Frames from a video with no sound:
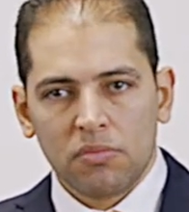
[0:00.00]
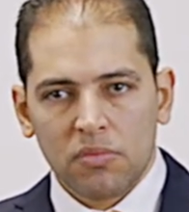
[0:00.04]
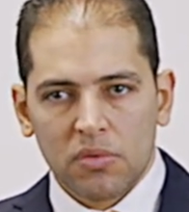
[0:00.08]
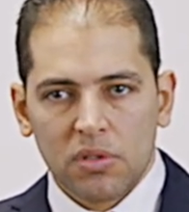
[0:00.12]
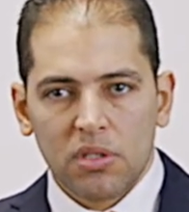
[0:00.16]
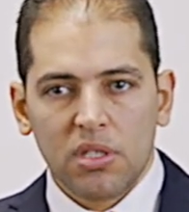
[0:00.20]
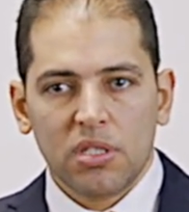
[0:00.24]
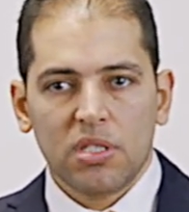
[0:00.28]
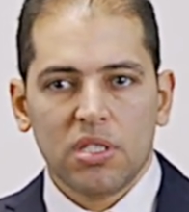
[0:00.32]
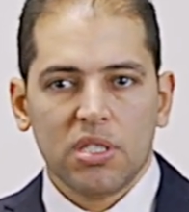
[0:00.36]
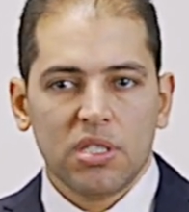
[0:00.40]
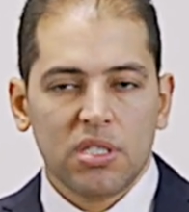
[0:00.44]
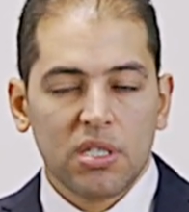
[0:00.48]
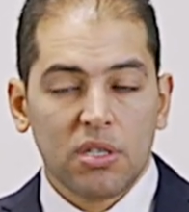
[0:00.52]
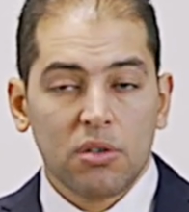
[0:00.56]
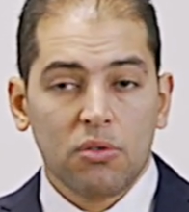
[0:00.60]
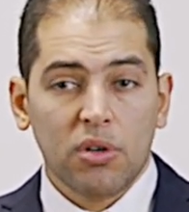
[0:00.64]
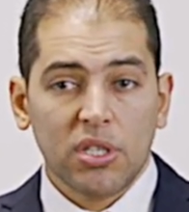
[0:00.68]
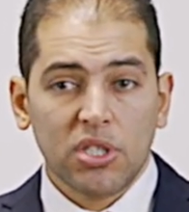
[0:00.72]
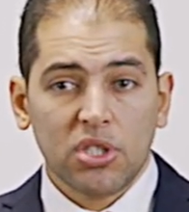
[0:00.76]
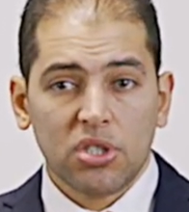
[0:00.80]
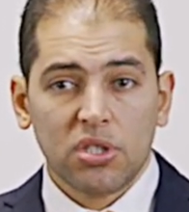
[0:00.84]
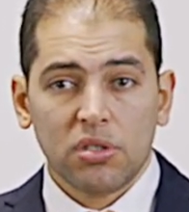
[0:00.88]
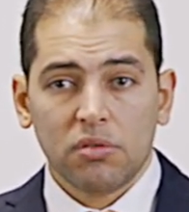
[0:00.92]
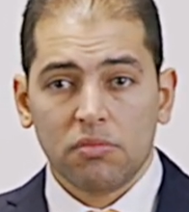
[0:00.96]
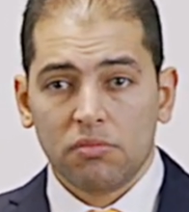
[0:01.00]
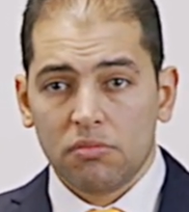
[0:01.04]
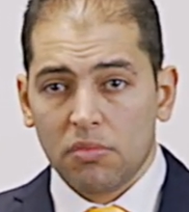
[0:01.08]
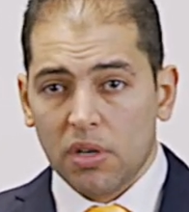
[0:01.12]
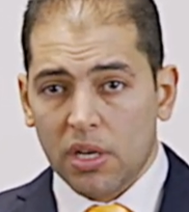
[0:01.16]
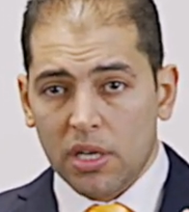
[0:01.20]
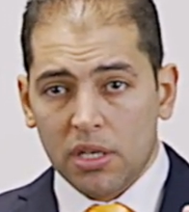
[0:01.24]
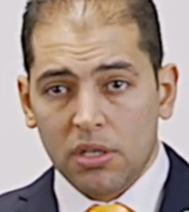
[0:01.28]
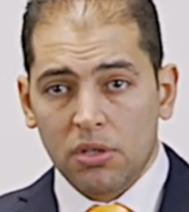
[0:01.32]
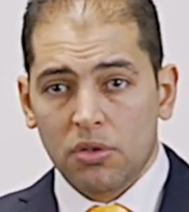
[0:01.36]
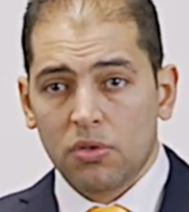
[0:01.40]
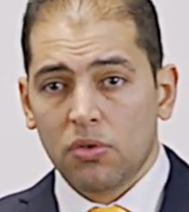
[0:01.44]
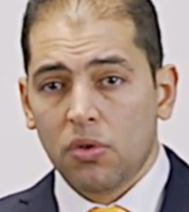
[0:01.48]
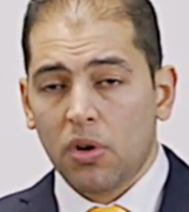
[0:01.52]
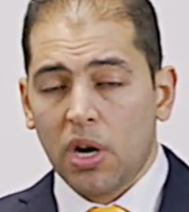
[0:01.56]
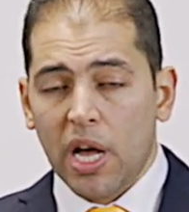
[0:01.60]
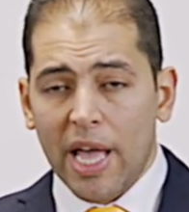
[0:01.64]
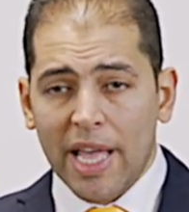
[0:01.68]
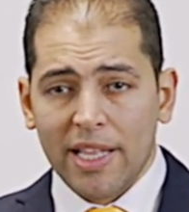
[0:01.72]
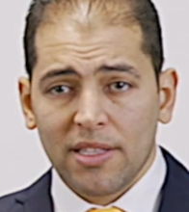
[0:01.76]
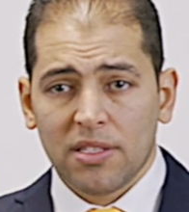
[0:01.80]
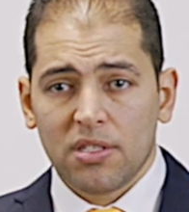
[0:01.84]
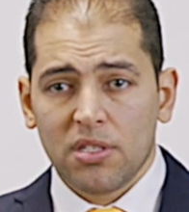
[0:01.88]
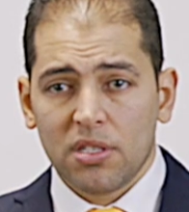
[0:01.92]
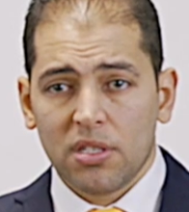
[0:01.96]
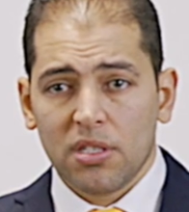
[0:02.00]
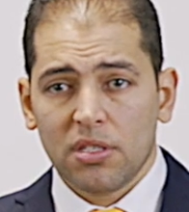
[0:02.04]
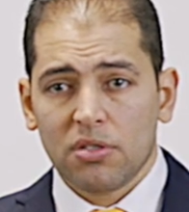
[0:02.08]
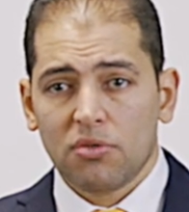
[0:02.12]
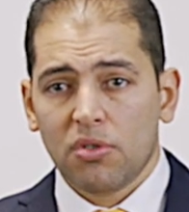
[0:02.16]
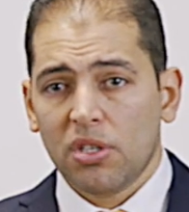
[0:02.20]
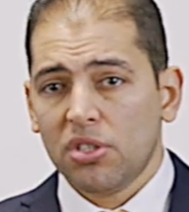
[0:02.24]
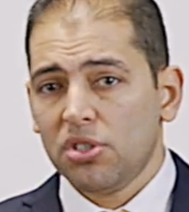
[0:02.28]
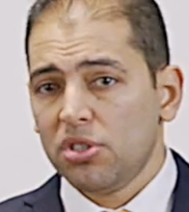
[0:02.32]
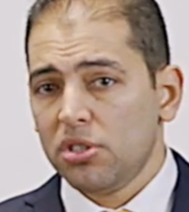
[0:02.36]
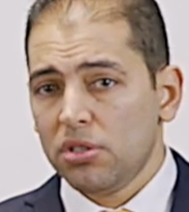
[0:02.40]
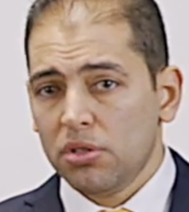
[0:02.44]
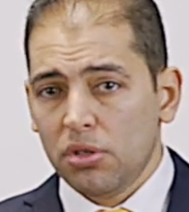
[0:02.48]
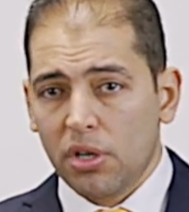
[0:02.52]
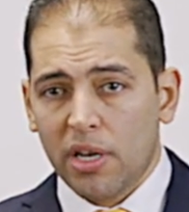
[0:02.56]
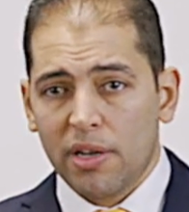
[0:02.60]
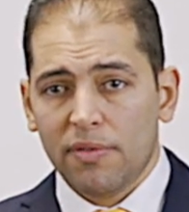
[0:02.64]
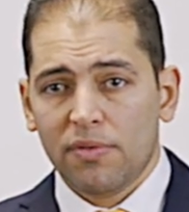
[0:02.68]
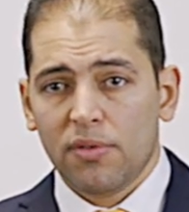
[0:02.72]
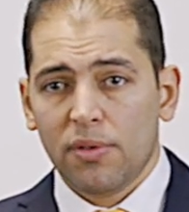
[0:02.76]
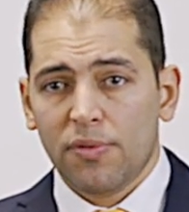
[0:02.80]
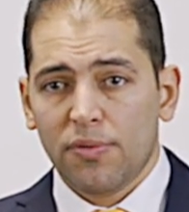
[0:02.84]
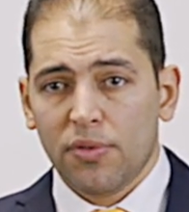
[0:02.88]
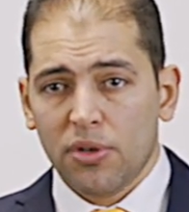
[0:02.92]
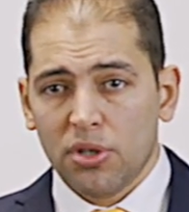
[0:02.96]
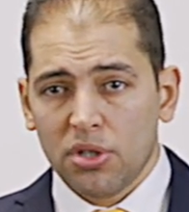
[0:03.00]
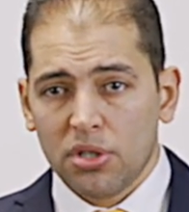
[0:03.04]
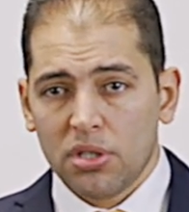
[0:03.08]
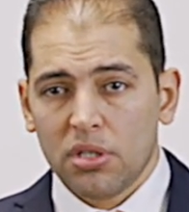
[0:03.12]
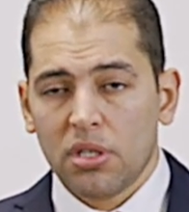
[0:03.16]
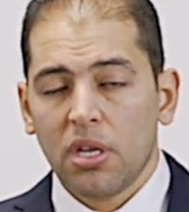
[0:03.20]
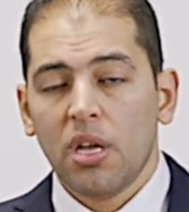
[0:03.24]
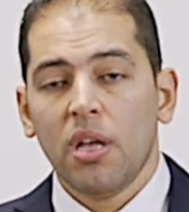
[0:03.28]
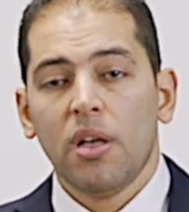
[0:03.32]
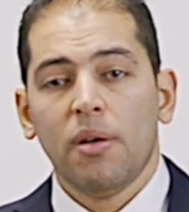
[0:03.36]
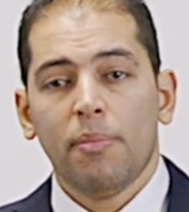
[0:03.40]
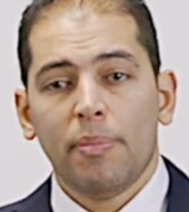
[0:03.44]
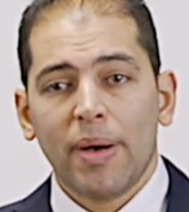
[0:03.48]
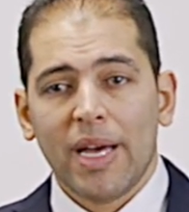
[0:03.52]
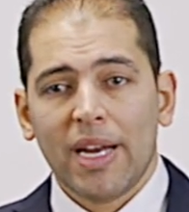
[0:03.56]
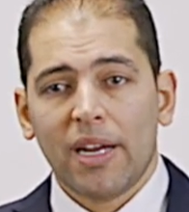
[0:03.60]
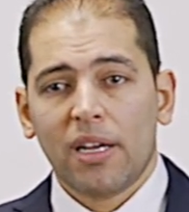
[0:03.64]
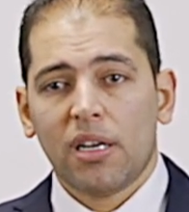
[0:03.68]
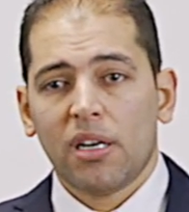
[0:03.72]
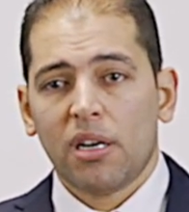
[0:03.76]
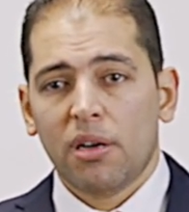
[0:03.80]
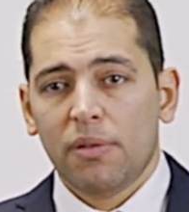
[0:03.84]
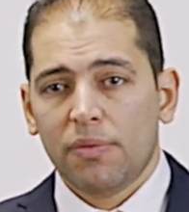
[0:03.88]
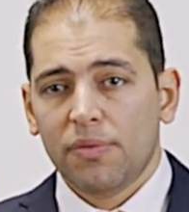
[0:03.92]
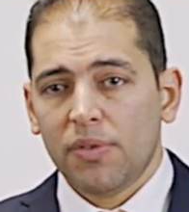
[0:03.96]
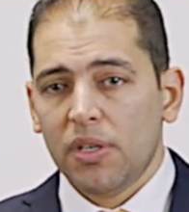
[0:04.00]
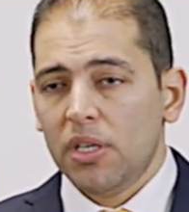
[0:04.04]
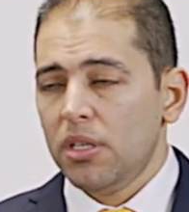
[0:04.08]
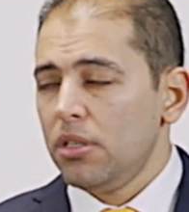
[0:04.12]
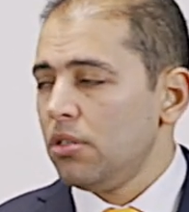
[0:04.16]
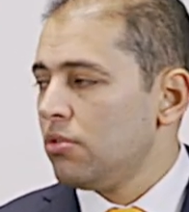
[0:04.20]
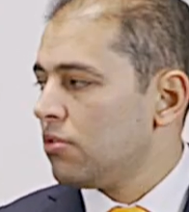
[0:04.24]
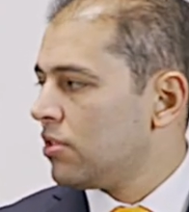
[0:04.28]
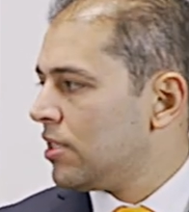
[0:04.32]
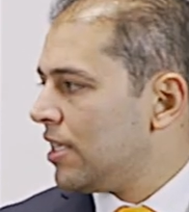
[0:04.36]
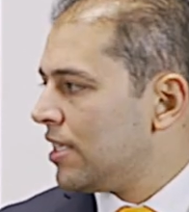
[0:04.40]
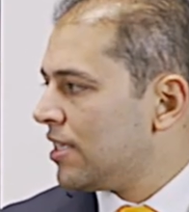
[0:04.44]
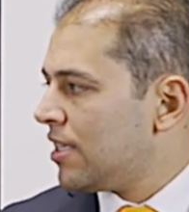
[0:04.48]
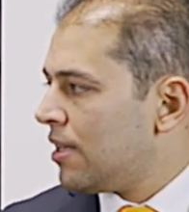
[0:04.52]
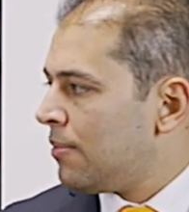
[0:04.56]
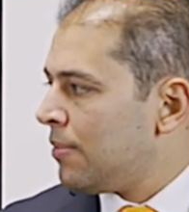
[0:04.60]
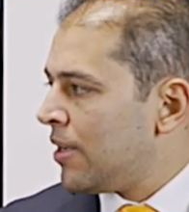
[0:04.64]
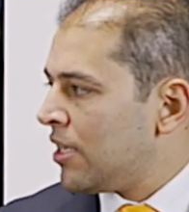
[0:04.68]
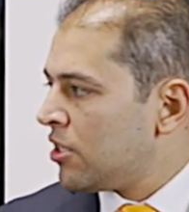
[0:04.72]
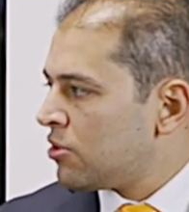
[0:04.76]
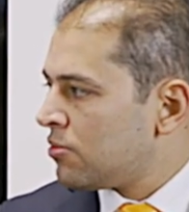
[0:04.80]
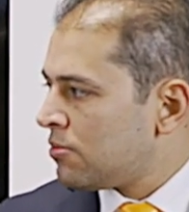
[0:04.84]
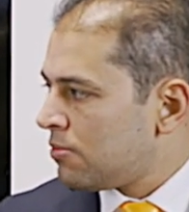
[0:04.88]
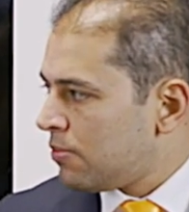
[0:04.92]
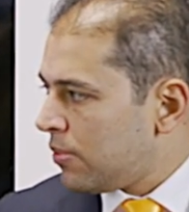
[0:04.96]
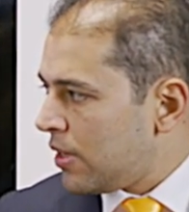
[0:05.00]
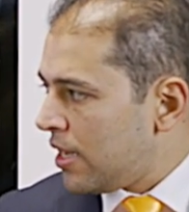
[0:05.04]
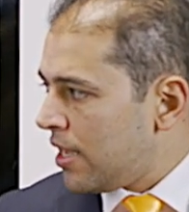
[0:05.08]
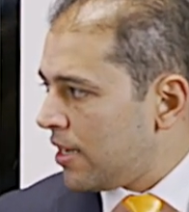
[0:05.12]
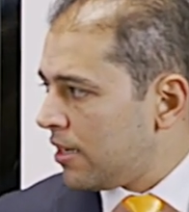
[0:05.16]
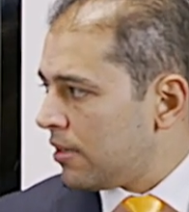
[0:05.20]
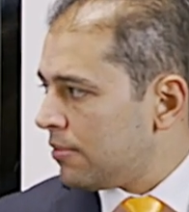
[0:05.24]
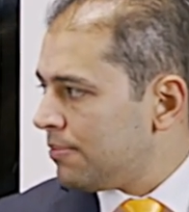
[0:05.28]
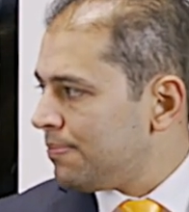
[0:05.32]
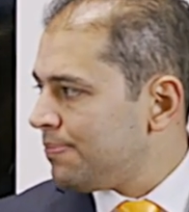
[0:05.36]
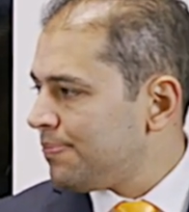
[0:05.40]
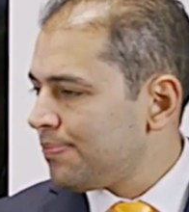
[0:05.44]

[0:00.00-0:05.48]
This is the question, and you answer this question, you have the first paragraph in your data management plan.